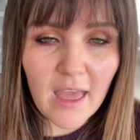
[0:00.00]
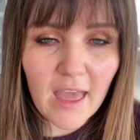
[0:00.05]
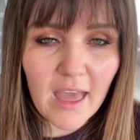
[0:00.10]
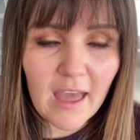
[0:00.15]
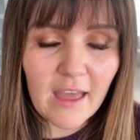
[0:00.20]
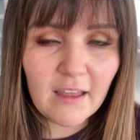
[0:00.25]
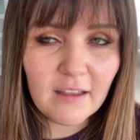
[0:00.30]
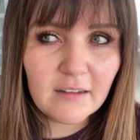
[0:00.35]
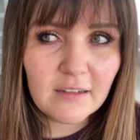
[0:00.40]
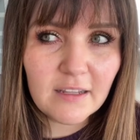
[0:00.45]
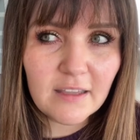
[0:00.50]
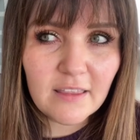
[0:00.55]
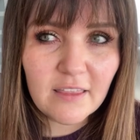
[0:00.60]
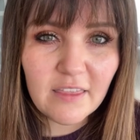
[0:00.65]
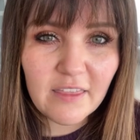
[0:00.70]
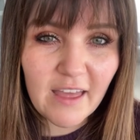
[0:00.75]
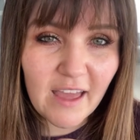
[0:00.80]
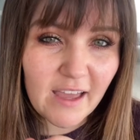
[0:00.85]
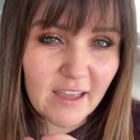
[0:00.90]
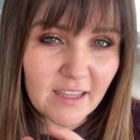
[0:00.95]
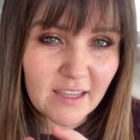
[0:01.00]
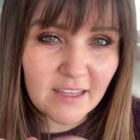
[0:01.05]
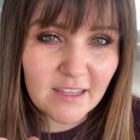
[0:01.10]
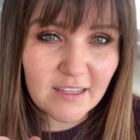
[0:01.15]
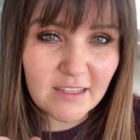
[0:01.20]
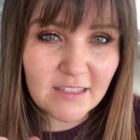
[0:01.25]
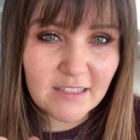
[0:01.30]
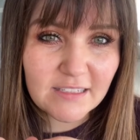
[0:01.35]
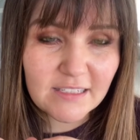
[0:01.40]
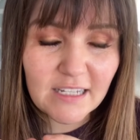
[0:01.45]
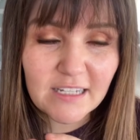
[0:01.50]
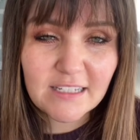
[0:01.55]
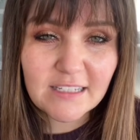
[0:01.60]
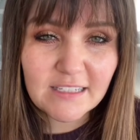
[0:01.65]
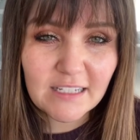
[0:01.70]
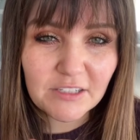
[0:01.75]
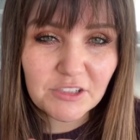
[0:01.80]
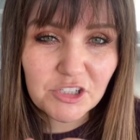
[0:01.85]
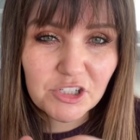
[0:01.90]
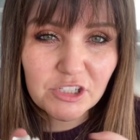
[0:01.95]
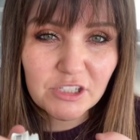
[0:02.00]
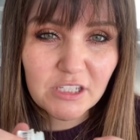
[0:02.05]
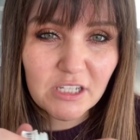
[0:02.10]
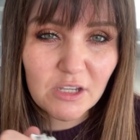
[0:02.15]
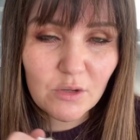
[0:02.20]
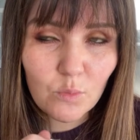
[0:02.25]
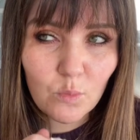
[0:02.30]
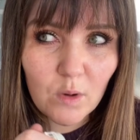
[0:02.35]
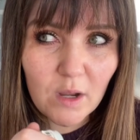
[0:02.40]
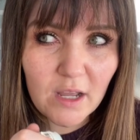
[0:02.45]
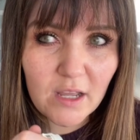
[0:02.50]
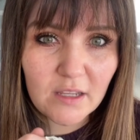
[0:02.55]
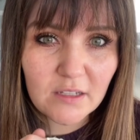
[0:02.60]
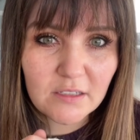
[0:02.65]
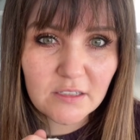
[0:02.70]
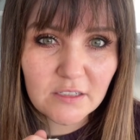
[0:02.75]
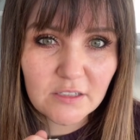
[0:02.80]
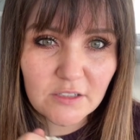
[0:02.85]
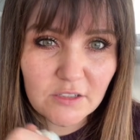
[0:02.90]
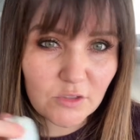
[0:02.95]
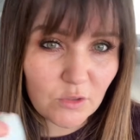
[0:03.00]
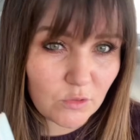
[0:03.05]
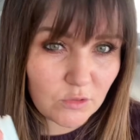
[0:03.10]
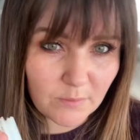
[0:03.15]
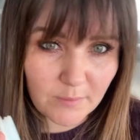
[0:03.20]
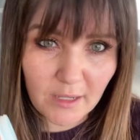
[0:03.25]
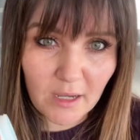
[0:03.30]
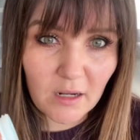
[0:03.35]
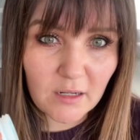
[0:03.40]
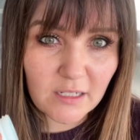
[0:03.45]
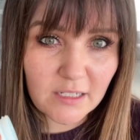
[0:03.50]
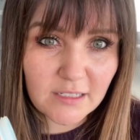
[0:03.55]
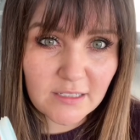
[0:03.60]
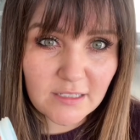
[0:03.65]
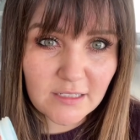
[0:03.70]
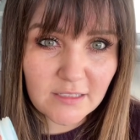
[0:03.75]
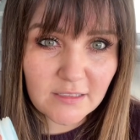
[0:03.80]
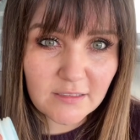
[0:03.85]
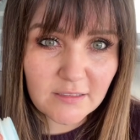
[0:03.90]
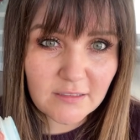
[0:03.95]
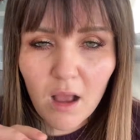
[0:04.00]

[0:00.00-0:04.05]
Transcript: And that is essentially what sold me on it.